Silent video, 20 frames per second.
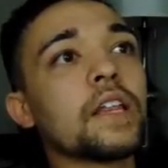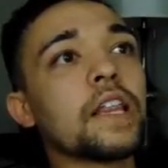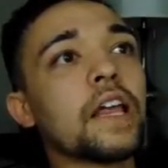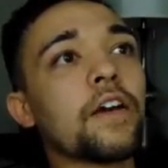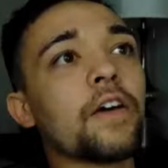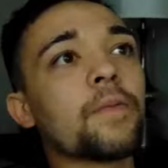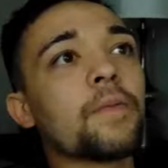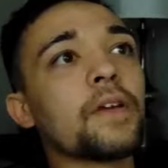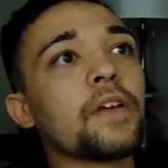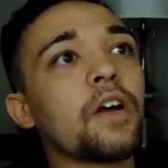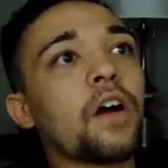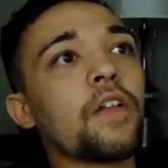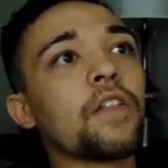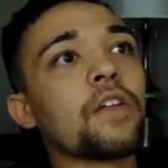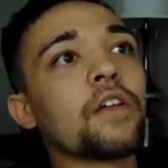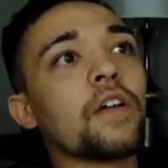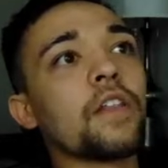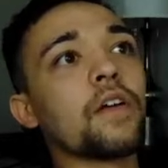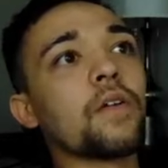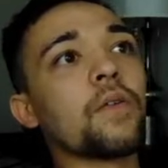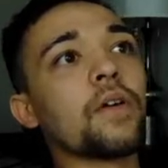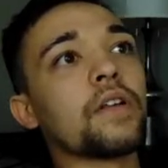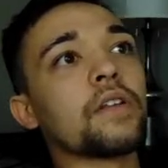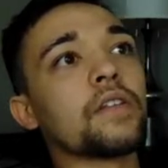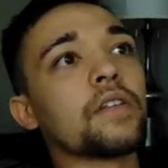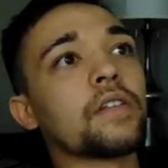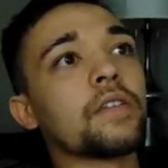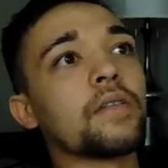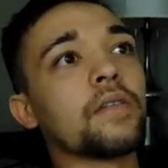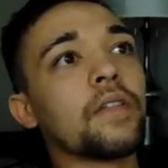that would be all the other
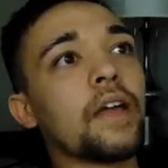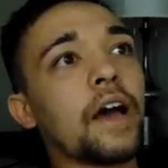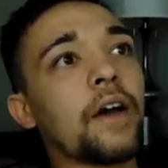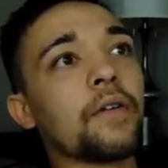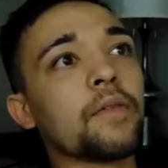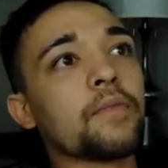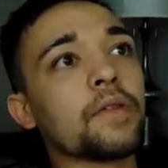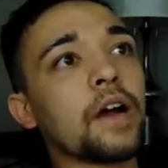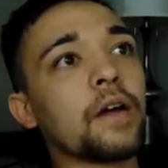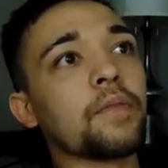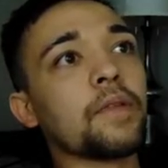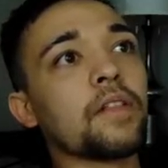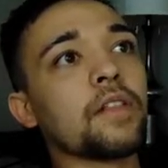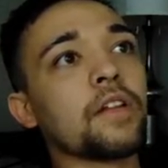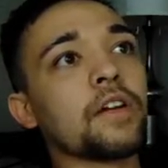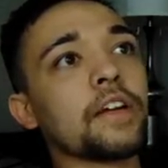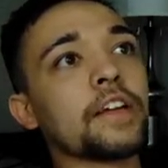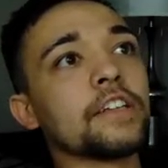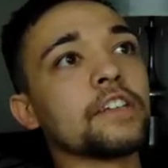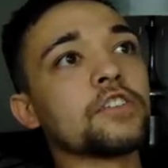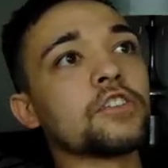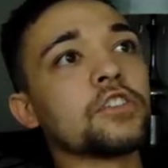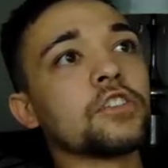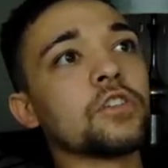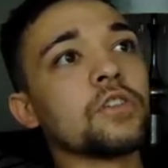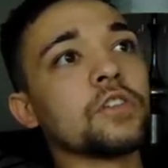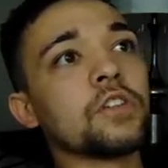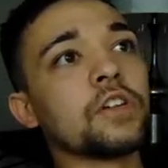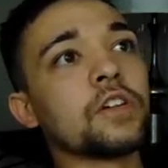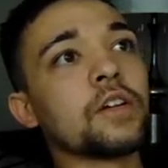ones I would probably look
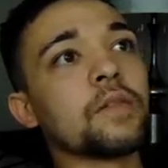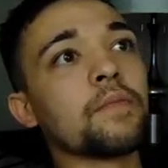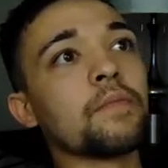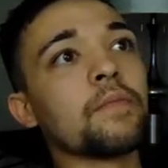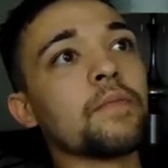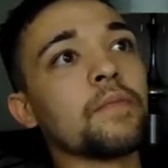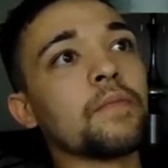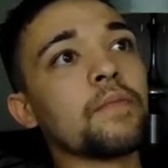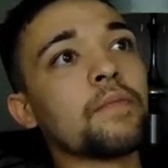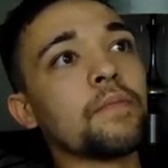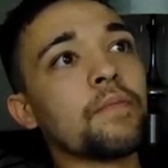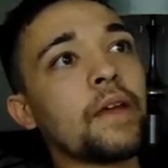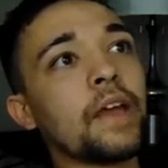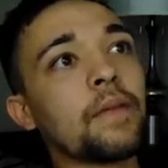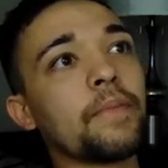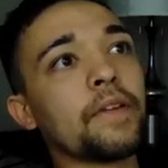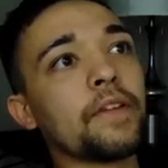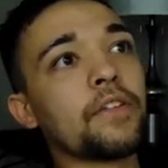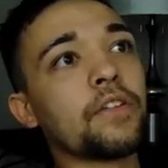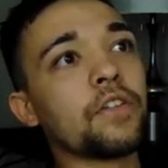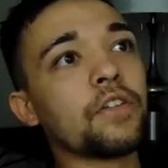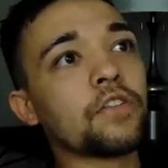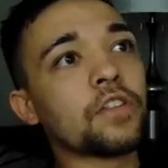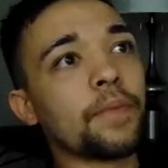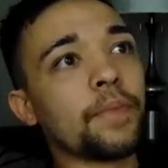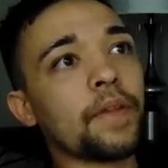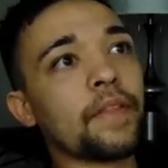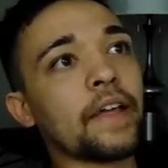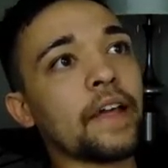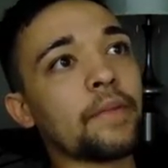into. You could maybe do
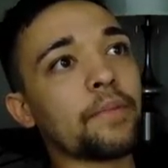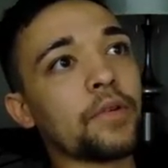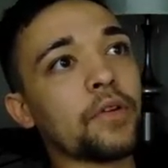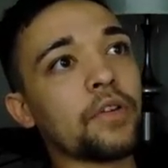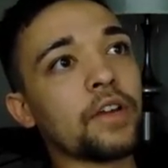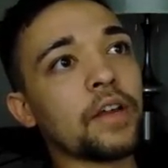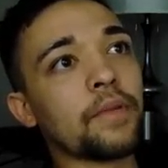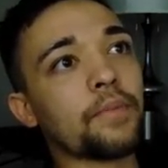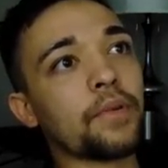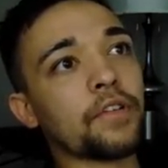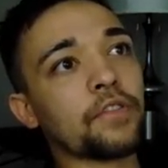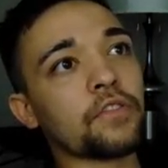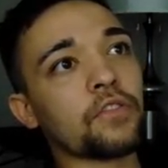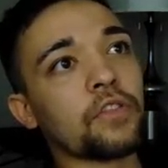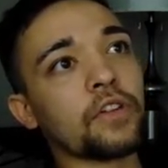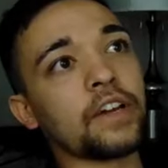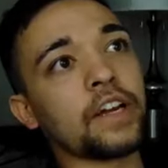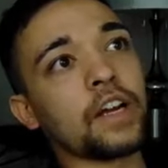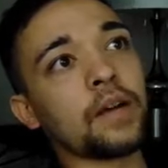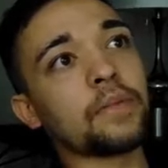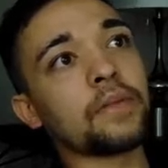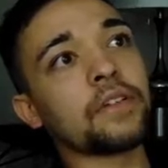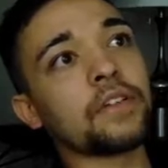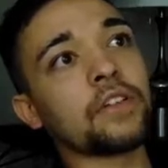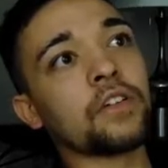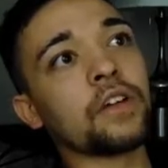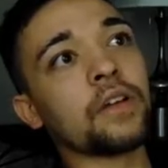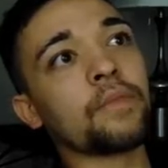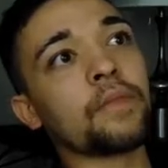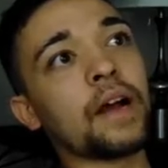something like beauty and personal care, but
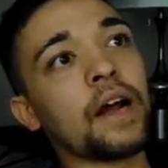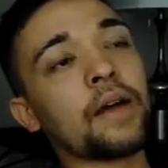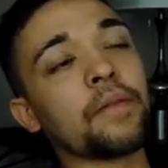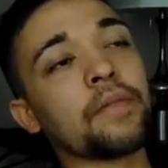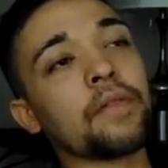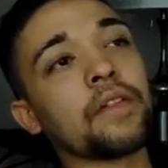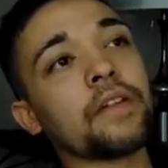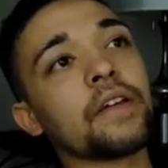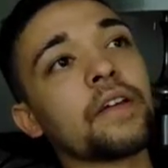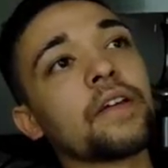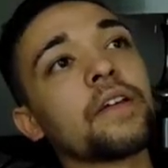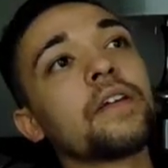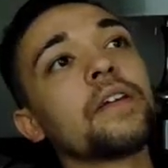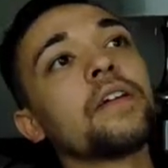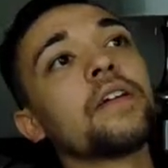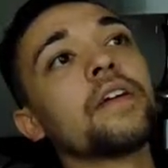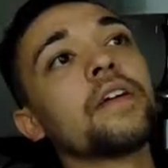you'd probably